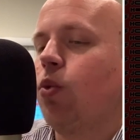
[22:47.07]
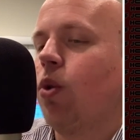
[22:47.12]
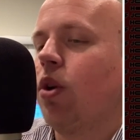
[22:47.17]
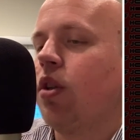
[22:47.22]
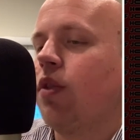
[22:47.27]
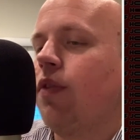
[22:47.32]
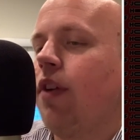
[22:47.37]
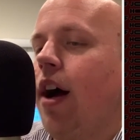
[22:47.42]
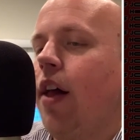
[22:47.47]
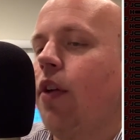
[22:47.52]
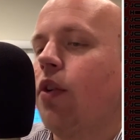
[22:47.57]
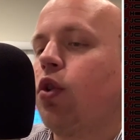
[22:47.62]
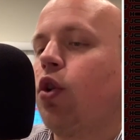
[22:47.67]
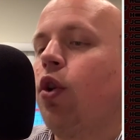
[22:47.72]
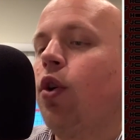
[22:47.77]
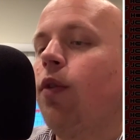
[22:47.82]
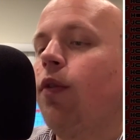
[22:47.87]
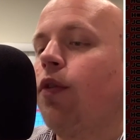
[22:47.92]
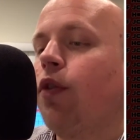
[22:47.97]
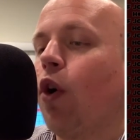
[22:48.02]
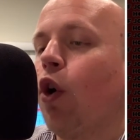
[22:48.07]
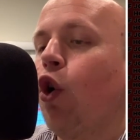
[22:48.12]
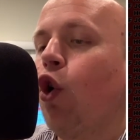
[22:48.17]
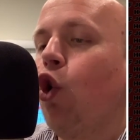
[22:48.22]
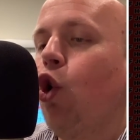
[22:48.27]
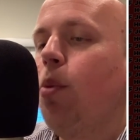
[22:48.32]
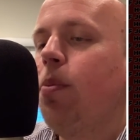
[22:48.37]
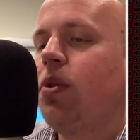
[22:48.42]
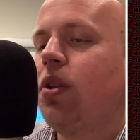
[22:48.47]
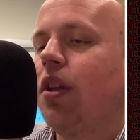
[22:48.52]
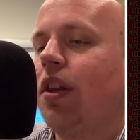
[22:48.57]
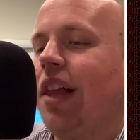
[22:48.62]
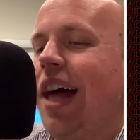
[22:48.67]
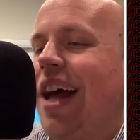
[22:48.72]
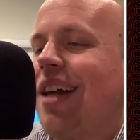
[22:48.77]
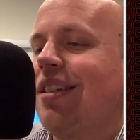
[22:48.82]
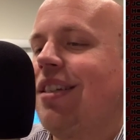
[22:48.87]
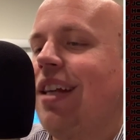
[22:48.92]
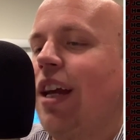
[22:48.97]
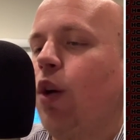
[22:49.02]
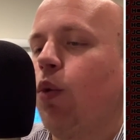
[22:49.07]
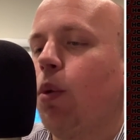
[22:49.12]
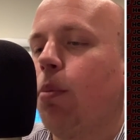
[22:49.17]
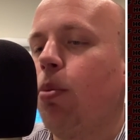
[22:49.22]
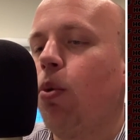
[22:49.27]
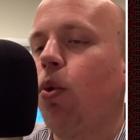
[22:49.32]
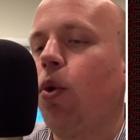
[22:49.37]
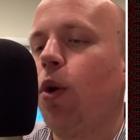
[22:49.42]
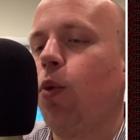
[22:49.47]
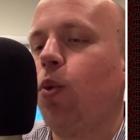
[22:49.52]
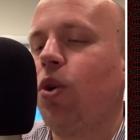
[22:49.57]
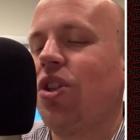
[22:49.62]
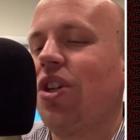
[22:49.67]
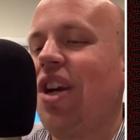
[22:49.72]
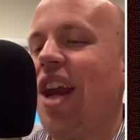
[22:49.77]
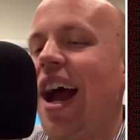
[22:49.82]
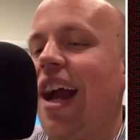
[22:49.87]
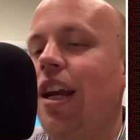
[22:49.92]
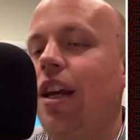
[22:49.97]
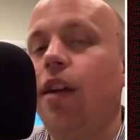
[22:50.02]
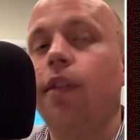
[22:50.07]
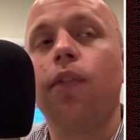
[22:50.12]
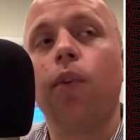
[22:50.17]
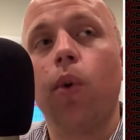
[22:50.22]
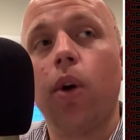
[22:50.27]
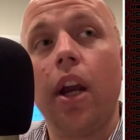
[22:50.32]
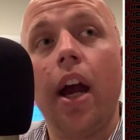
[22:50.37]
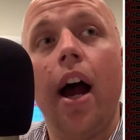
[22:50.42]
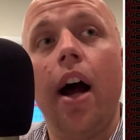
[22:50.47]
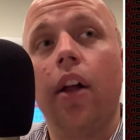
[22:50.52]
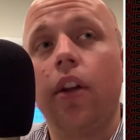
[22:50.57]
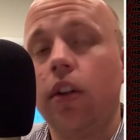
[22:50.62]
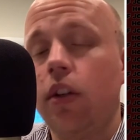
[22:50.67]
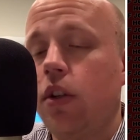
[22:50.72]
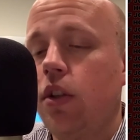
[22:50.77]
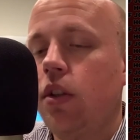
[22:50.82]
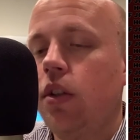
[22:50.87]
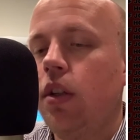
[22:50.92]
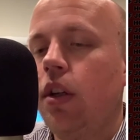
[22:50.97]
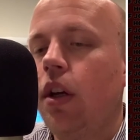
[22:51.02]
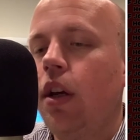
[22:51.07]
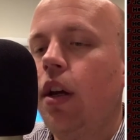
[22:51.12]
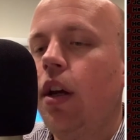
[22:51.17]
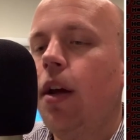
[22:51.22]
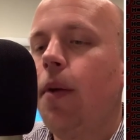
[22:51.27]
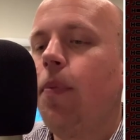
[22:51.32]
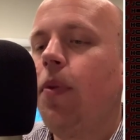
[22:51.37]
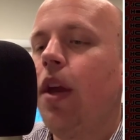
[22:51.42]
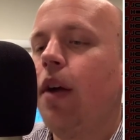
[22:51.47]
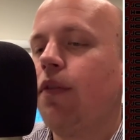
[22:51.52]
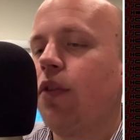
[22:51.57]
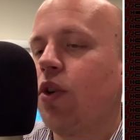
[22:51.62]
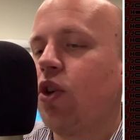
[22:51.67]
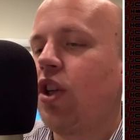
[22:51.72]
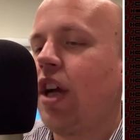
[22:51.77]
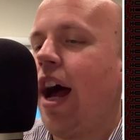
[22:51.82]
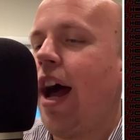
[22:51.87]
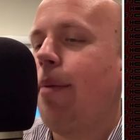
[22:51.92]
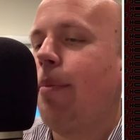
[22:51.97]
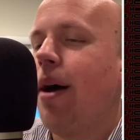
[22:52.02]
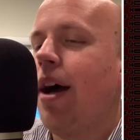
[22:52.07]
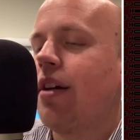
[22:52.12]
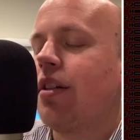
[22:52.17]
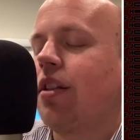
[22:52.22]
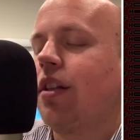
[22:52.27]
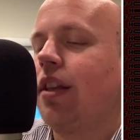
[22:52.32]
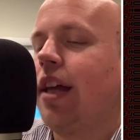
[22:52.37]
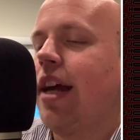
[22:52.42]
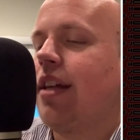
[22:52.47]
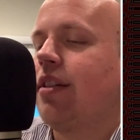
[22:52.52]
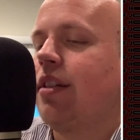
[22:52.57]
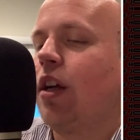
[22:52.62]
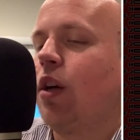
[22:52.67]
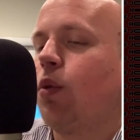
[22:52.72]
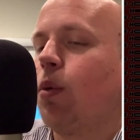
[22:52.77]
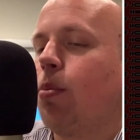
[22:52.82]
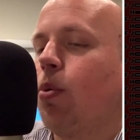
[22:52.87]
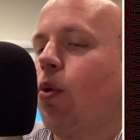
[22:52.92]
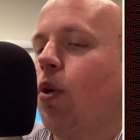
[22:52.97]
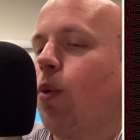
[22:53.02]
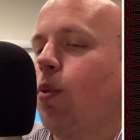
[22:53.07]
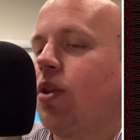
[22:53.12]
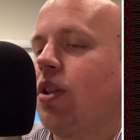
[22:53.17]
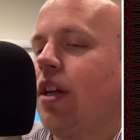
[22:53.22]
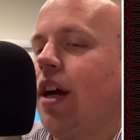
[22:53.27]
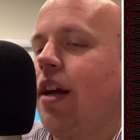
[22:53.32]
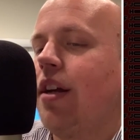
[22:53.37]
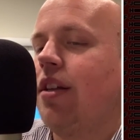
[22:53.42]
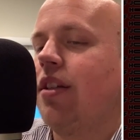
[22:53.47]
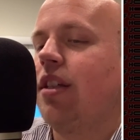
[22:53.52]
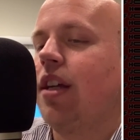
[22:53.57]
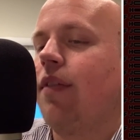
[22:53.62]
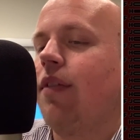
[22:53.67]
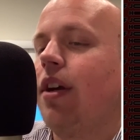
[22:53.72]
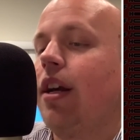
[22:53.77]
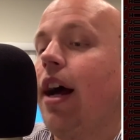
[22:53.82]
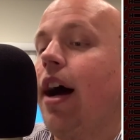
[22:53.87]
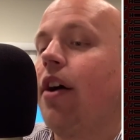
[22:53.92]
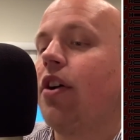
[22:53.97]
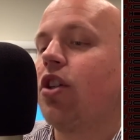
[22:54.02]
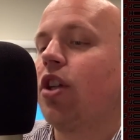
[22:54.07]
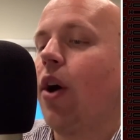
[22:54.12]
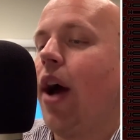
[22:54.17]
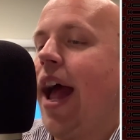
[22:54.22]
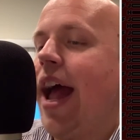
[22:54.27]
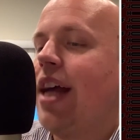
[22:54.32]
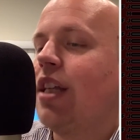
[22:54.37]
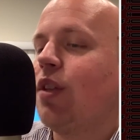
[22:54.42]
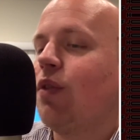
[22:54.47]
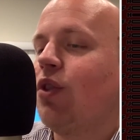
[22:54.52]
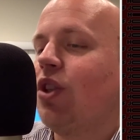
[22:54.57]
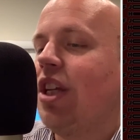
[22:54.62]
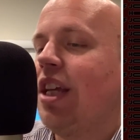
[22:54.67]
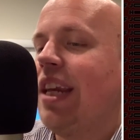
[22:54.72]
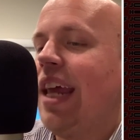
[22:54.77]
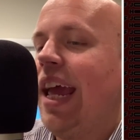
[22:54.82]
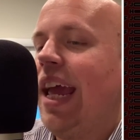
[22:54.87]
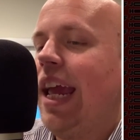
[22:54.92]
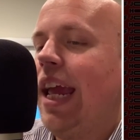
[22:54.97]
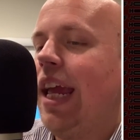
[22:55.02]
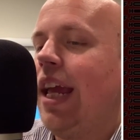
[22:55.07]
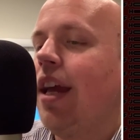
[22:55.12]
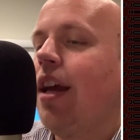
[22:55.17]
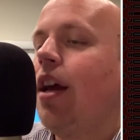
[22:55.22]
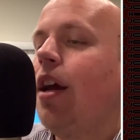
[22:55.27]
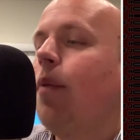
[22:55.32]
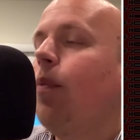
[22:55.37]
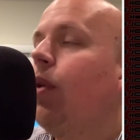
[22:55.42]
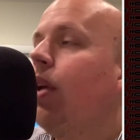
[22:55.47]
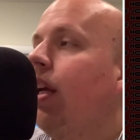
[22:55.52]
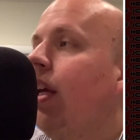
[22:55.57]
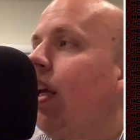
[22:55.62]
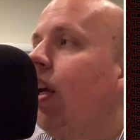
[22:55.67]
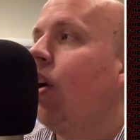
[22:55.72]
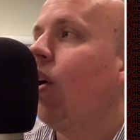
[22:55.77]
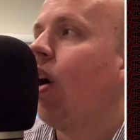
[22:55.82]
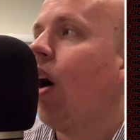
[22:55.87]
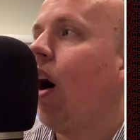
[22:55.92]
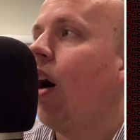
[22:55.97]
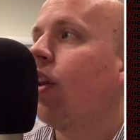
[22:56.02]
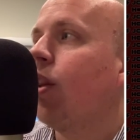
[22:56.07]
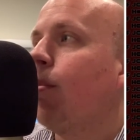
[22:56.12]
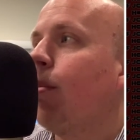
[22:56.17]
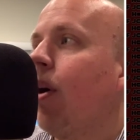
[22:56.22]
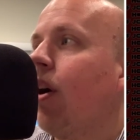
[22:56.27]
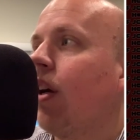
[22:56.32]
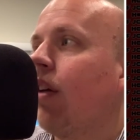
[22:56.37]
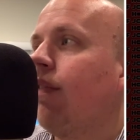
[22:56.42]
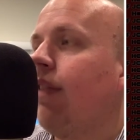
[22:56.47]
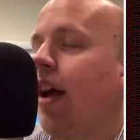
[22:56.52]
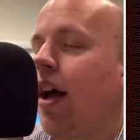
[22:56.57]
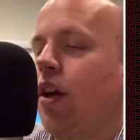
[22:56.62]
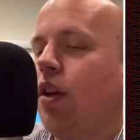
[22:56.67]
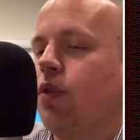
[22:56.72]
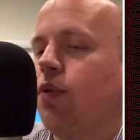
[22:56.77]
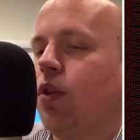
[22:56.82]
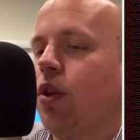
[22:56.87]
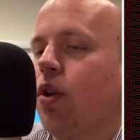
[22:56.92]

were as follows. For Hoops, the last sale reported was ninety four dollars, and for Skybox, the last sale reported was ninety seven dollars. Now, as of today, here are the market values for